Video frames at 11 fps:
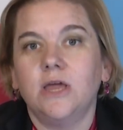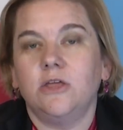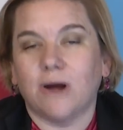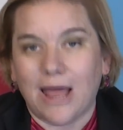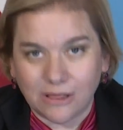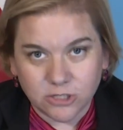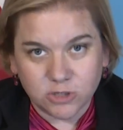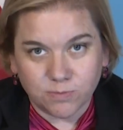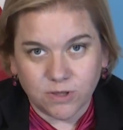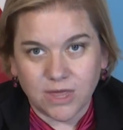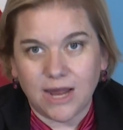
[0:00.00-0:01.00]
You're
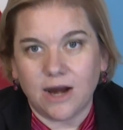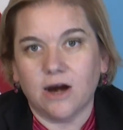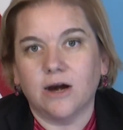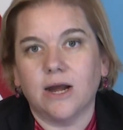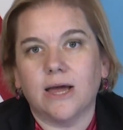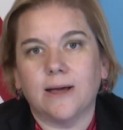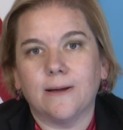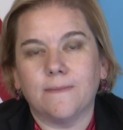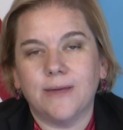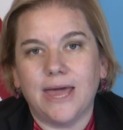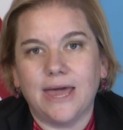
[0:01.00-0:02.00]
eligible there,
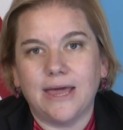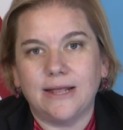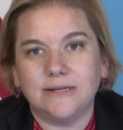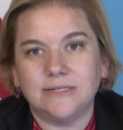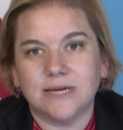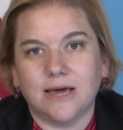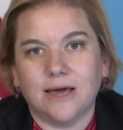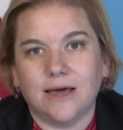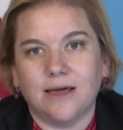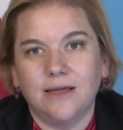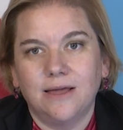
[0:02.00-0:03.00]

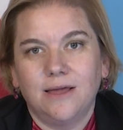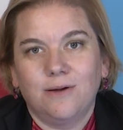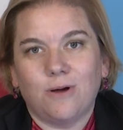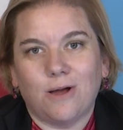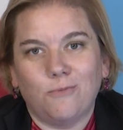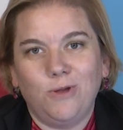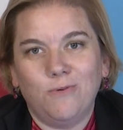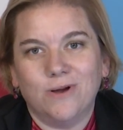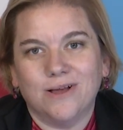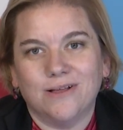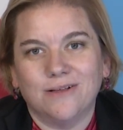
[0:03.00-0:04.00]
and we
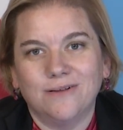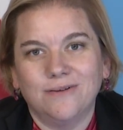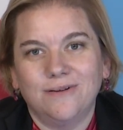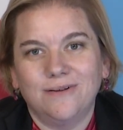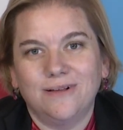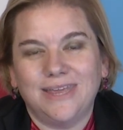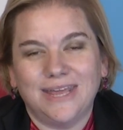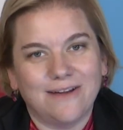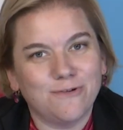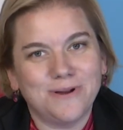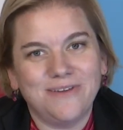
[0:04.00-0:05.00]
will get
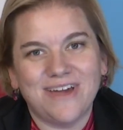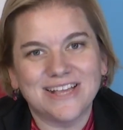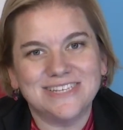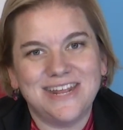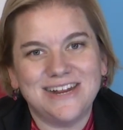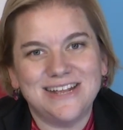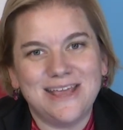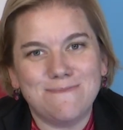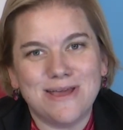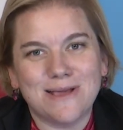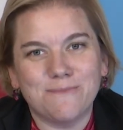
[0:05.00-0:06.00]
everybody vaccinated and keep
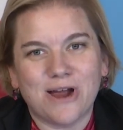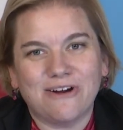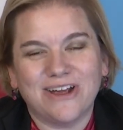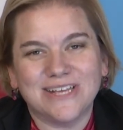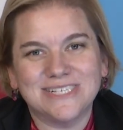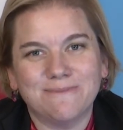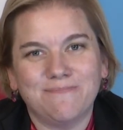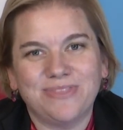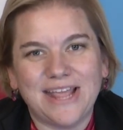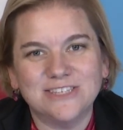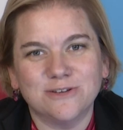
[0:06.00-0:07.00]
making progress.
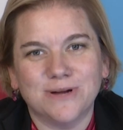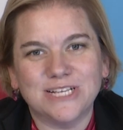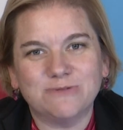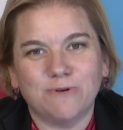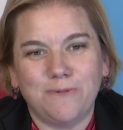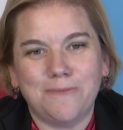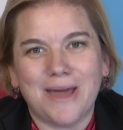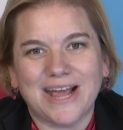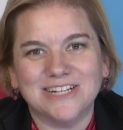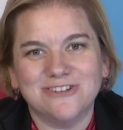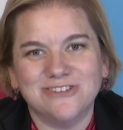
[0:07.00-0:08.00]
Thanks so much. We'll be
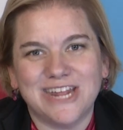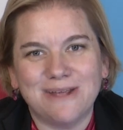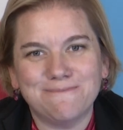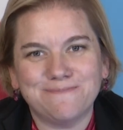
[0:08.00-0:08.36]
back on Tuesday.